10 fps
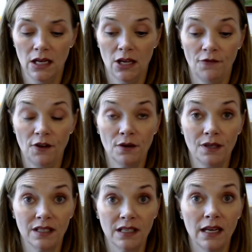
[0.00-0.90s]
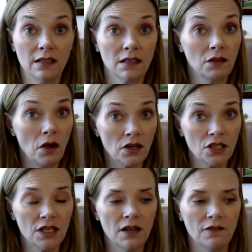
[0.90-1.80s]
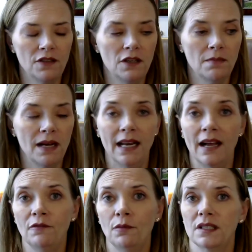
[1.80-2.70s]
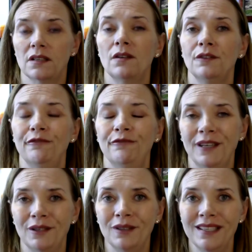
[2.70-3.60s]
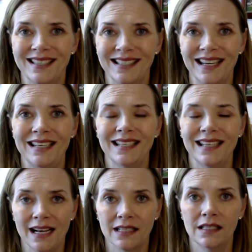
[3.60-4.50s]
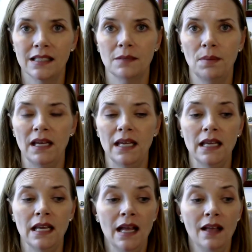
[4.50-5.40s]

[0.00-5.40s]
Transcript: If your estate is large enough, you might have what's called federal estate taxes to pay.